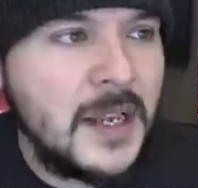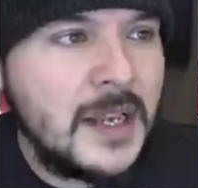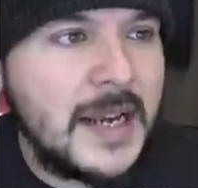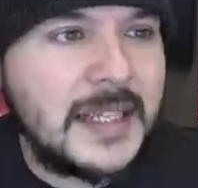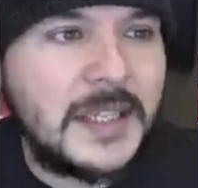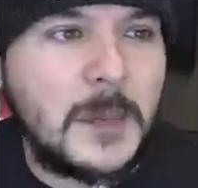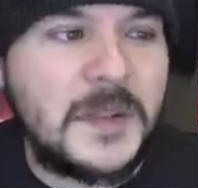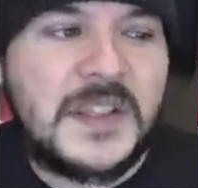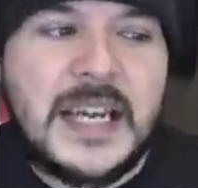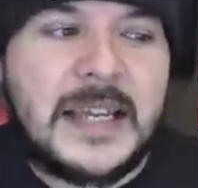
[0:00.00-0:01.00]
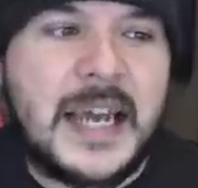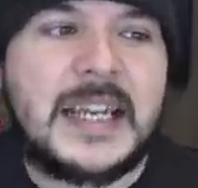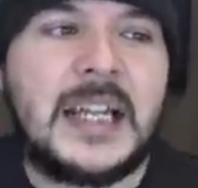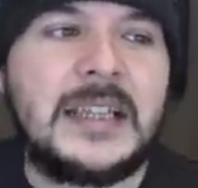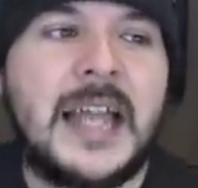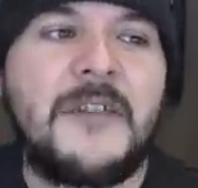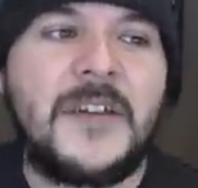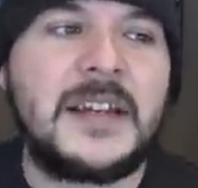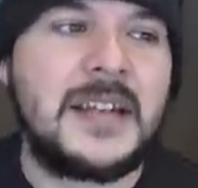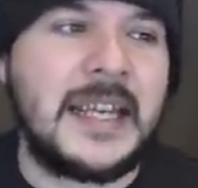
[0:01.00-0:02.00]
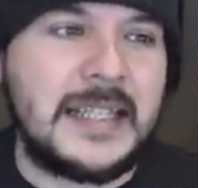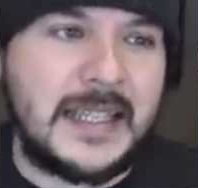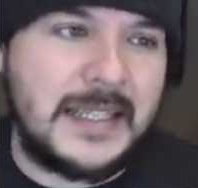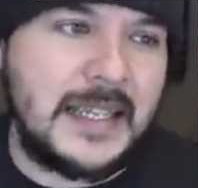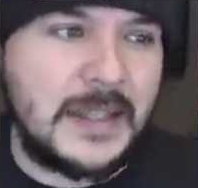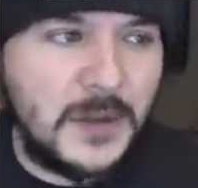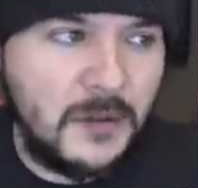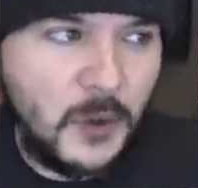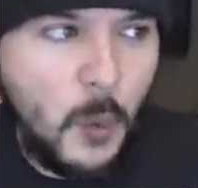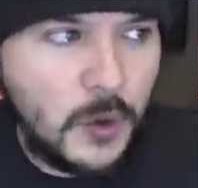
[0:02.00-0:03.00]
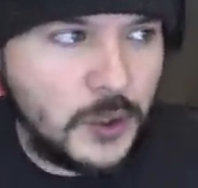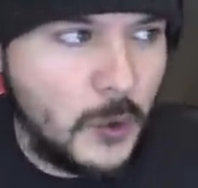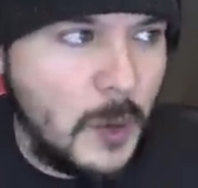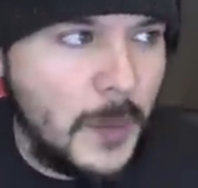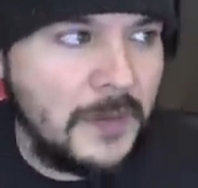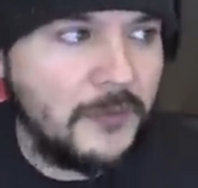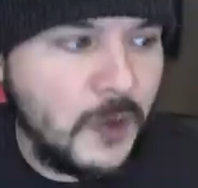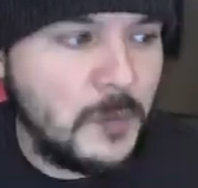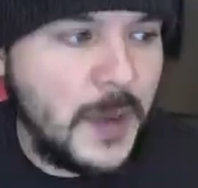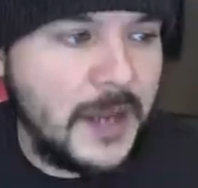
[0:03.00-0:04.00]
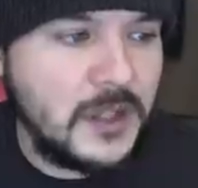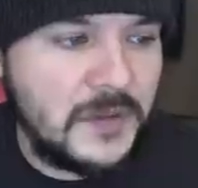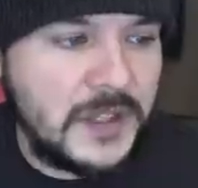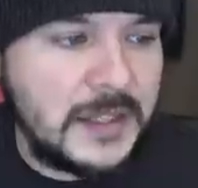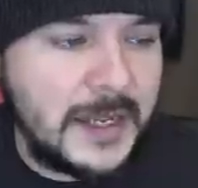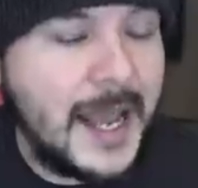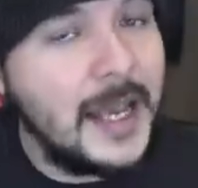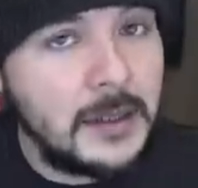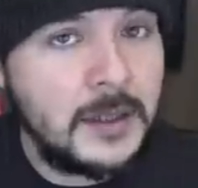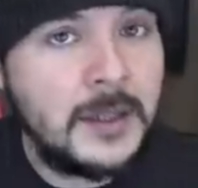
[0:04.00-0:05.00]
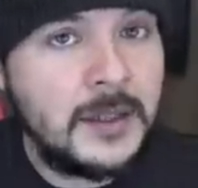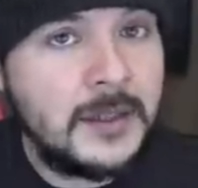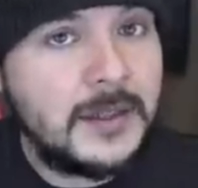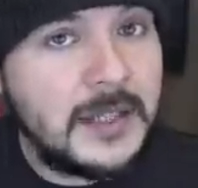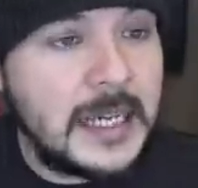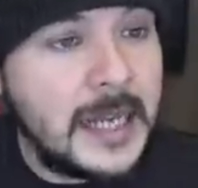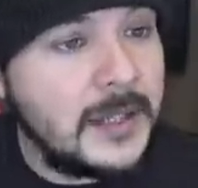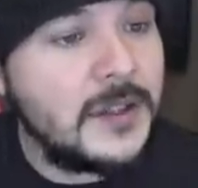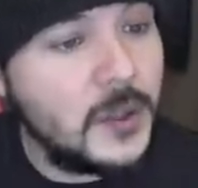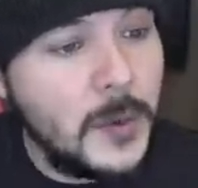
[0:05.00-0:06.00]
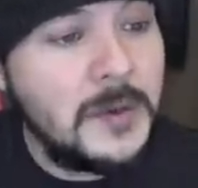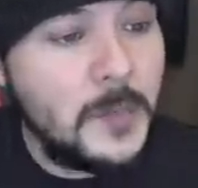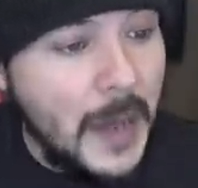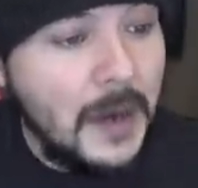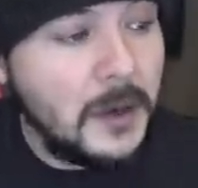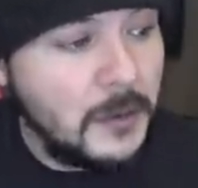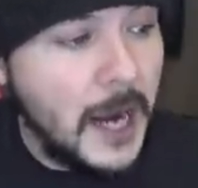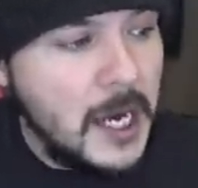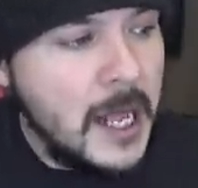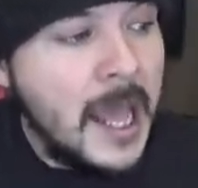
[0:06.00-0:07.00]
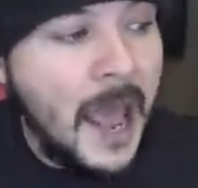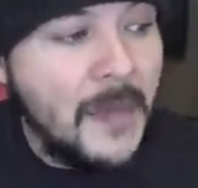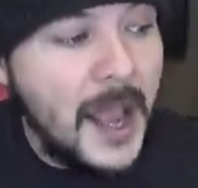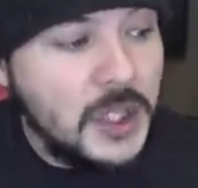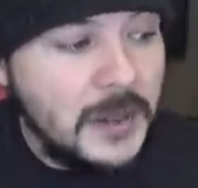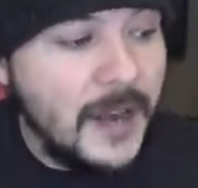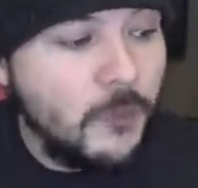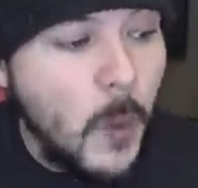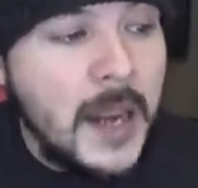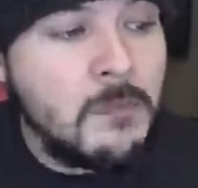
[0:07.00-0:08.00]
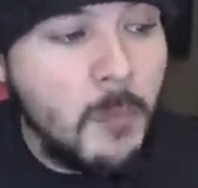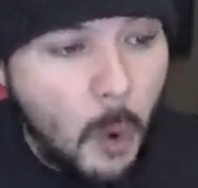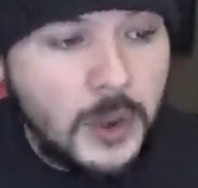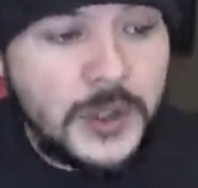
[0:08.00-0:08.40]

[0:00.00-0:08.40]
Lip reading: Next up, CNN, 11 instances of the word Trump on the front page of CNN. Hey, CNN's doing better, right? And they actually have way more